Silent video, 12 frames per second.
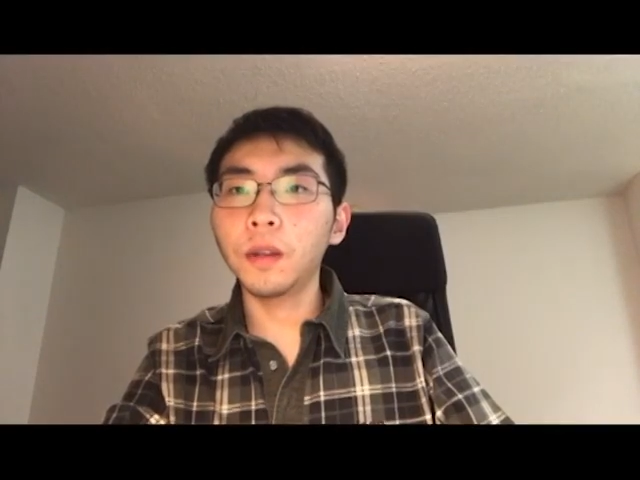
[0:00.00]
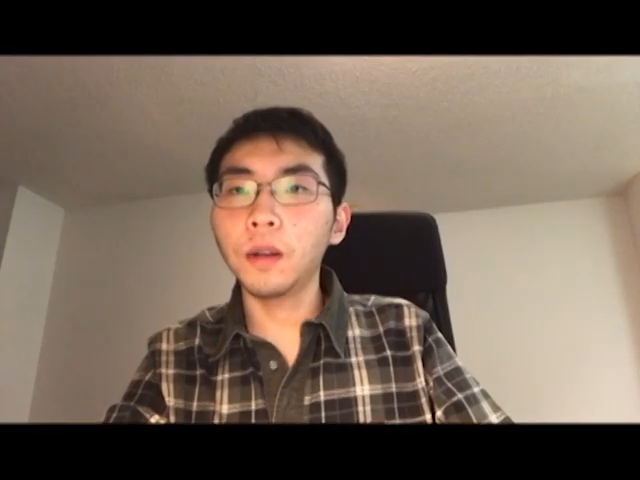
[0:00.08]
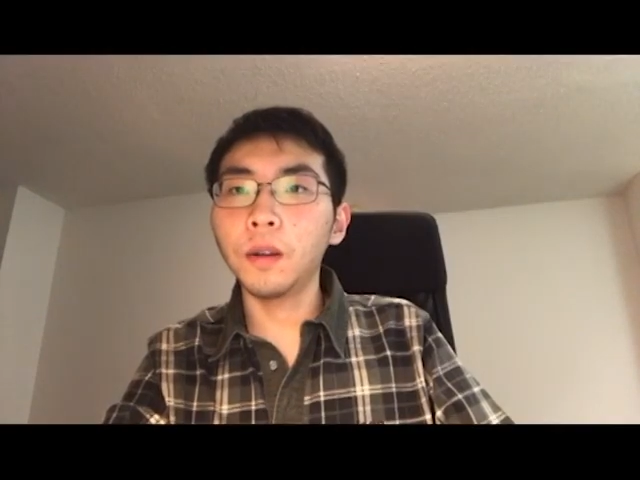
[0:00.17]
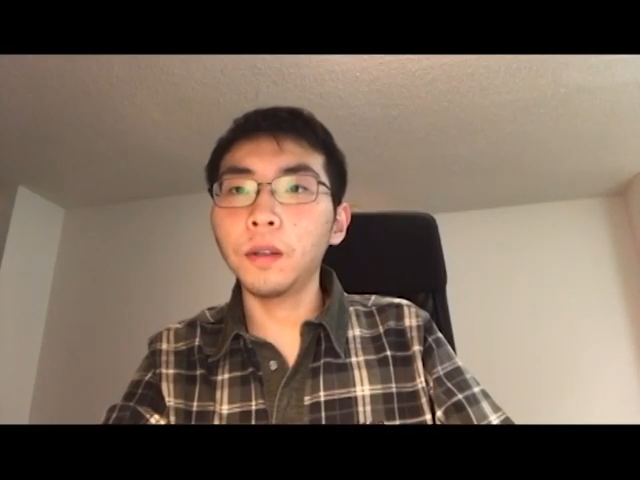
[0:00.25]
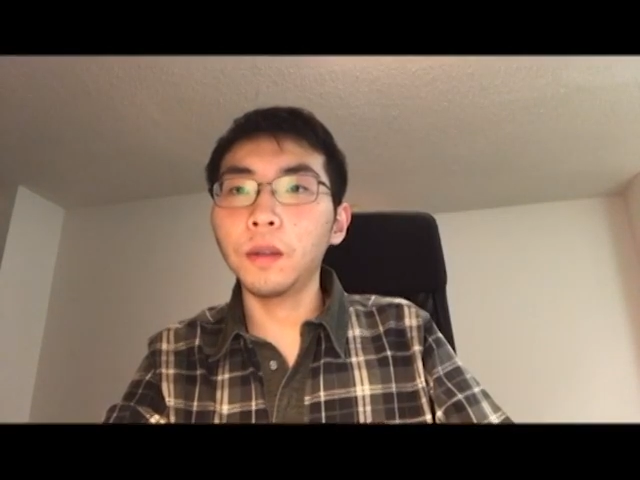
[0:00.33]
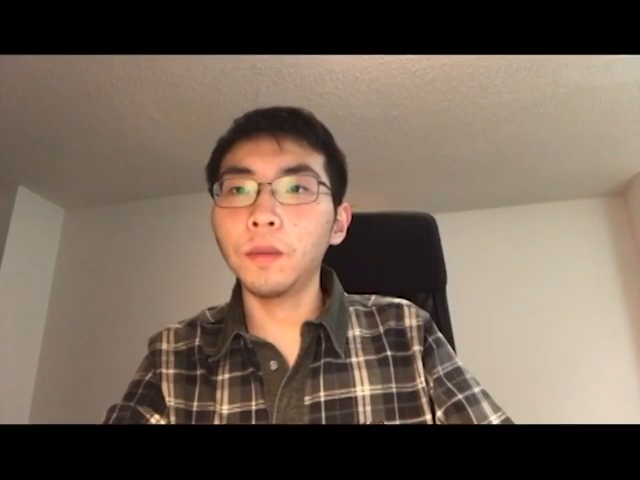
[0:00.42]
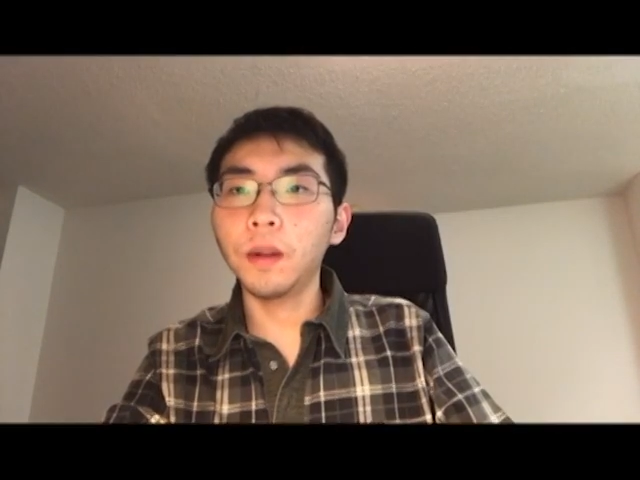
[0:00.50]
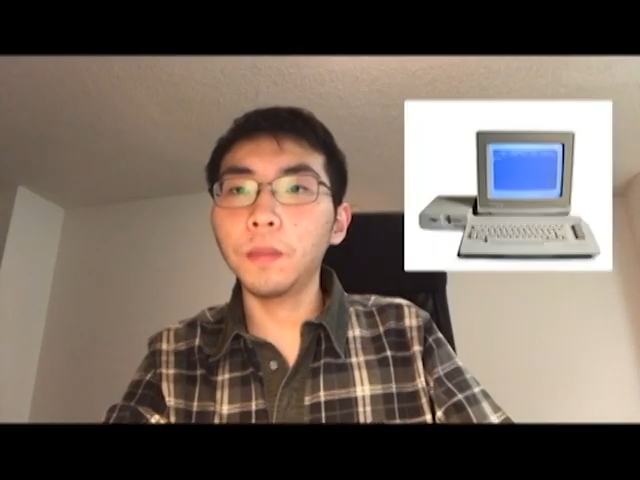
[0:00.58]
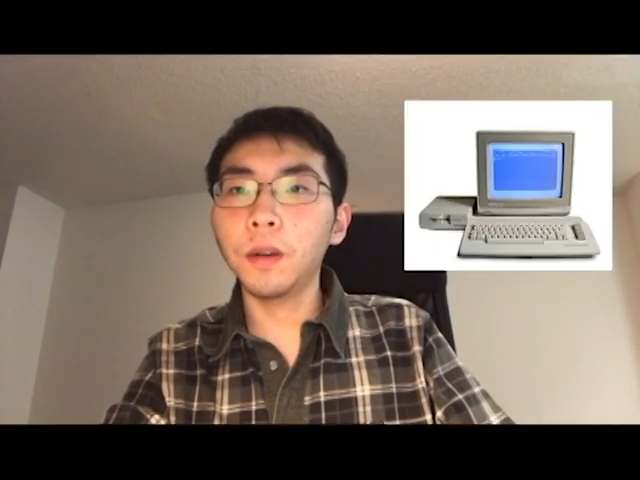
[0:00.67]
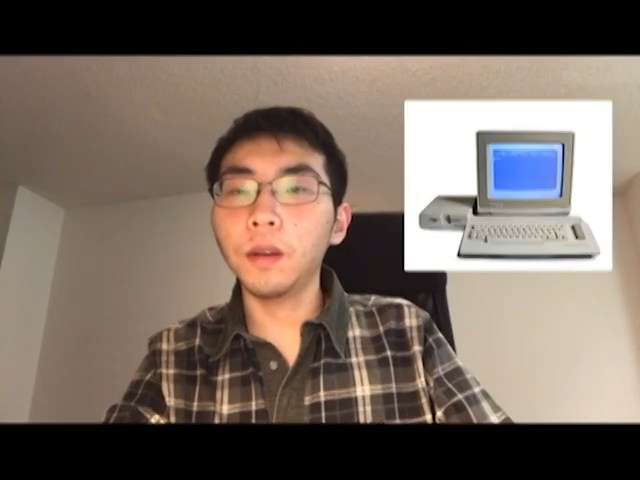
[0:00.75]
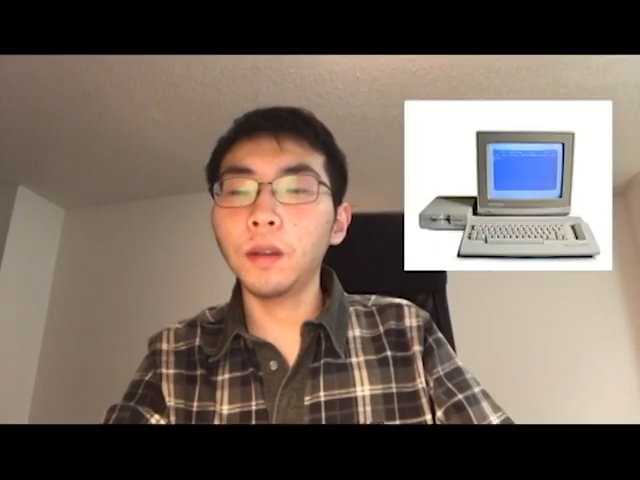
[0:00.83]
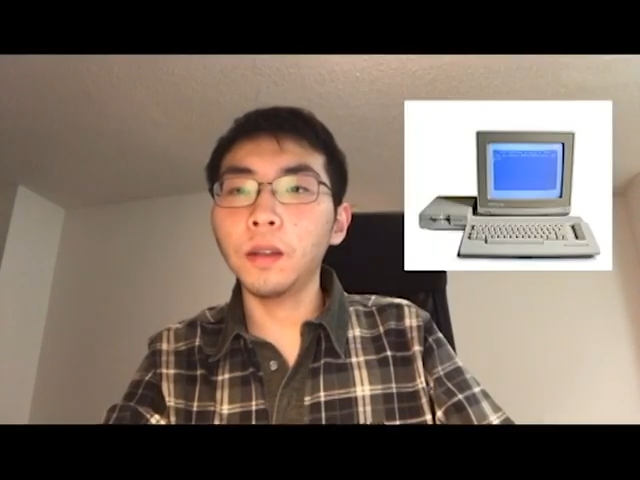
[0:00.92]
they also write
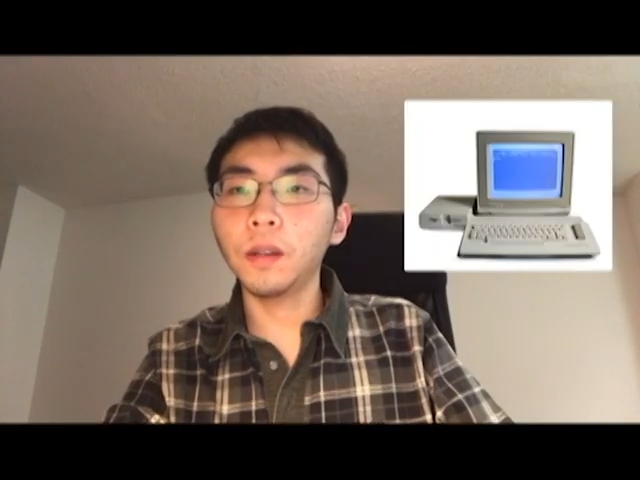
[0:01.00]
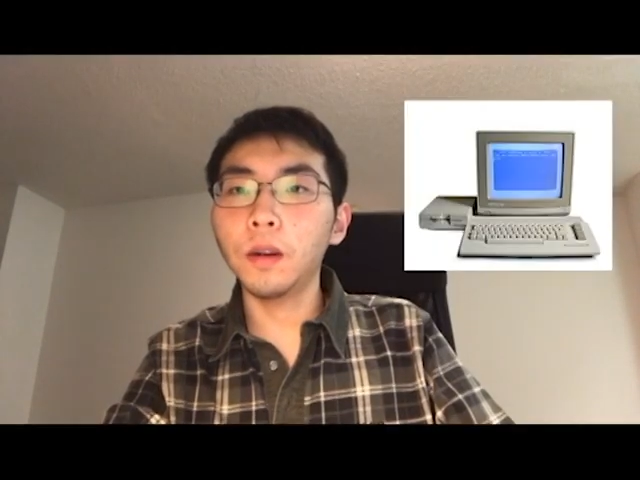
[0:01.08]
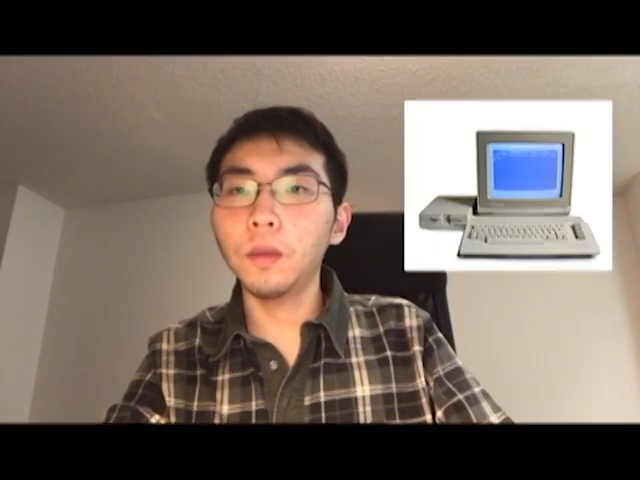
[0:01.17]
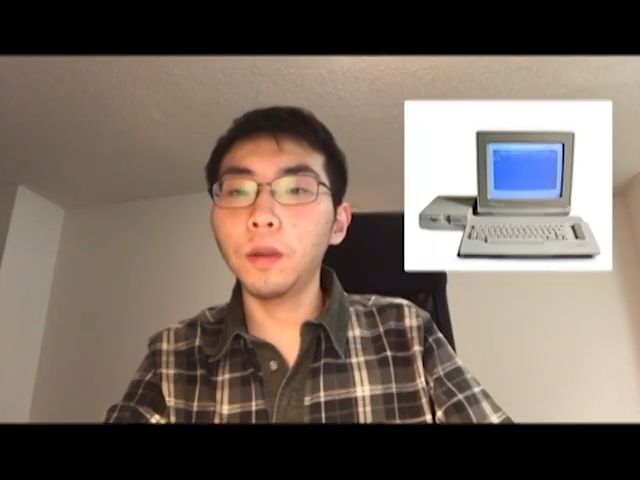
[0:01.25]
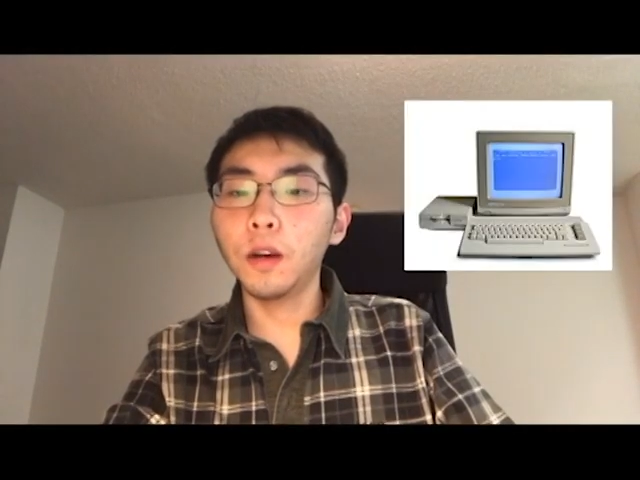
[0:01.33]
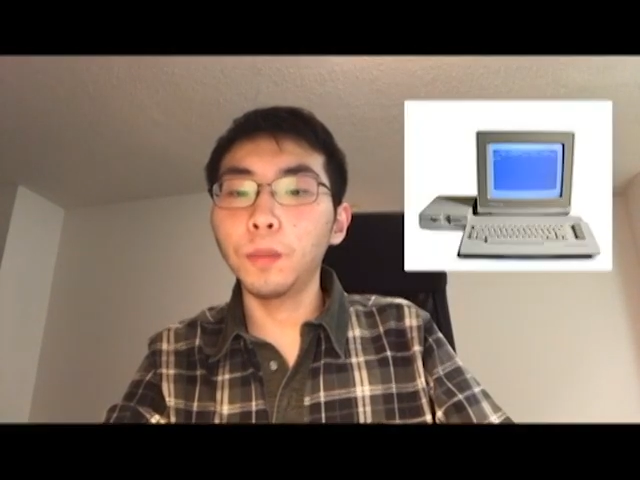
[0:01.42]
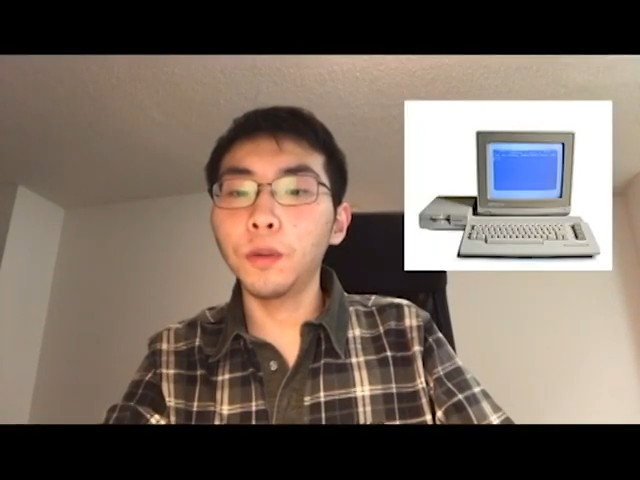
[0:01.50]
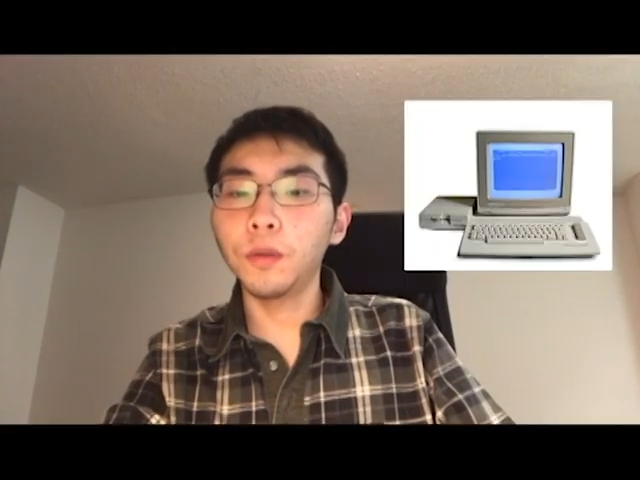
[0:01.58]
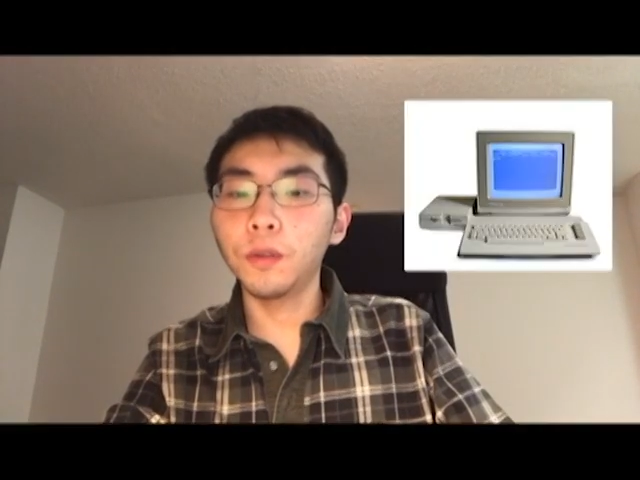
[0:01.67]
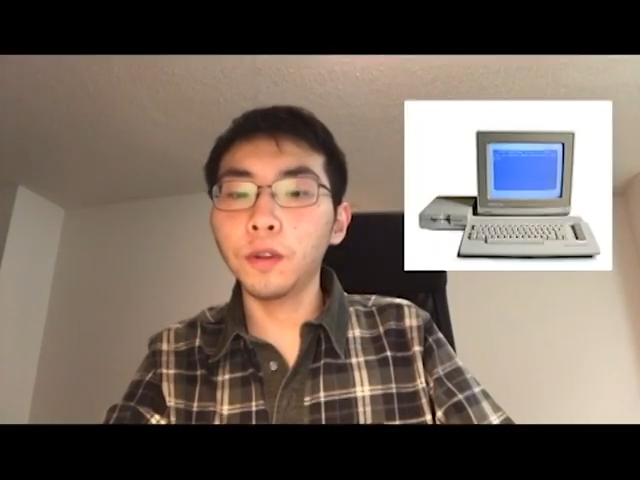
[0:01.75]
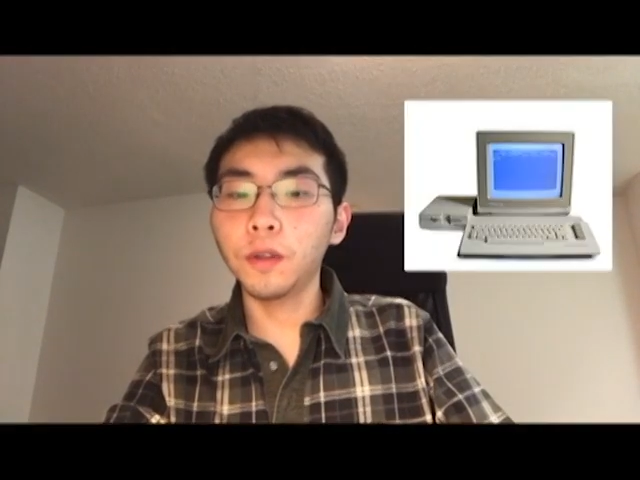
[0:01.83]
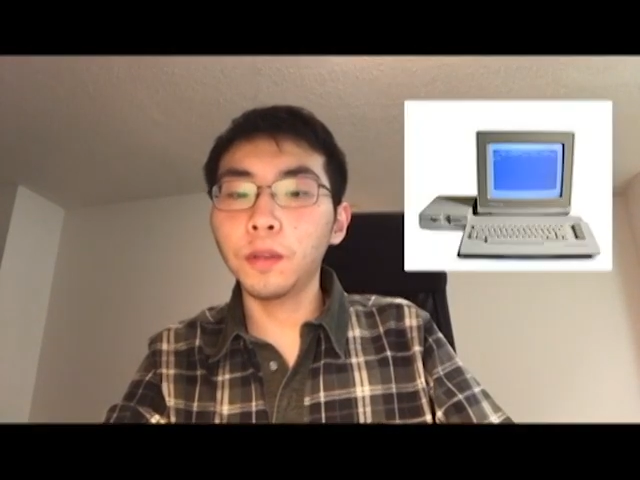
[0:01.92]
about is home
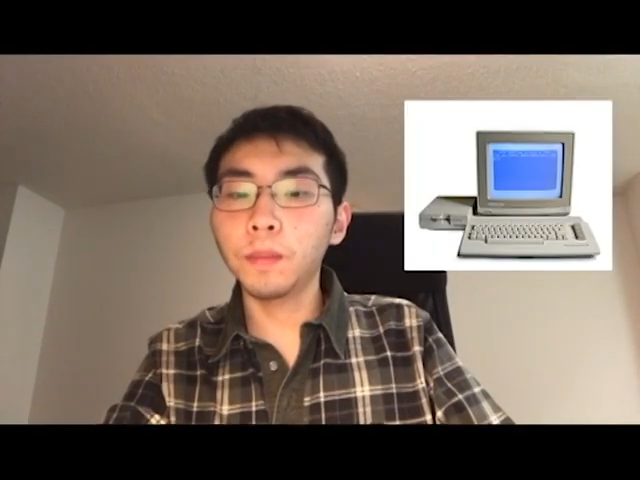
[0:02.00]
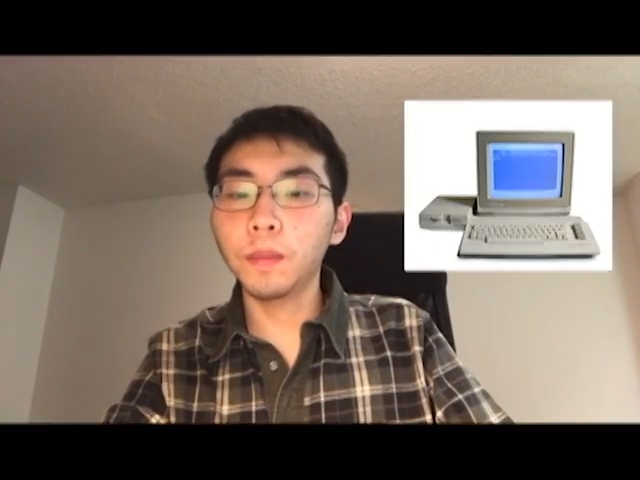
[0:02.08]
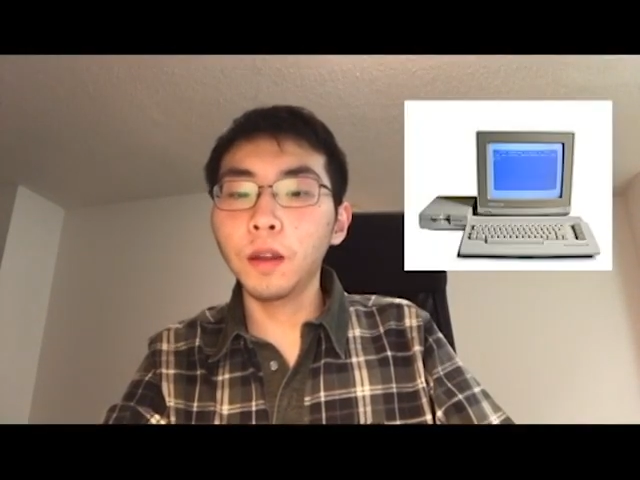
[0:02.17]
computers.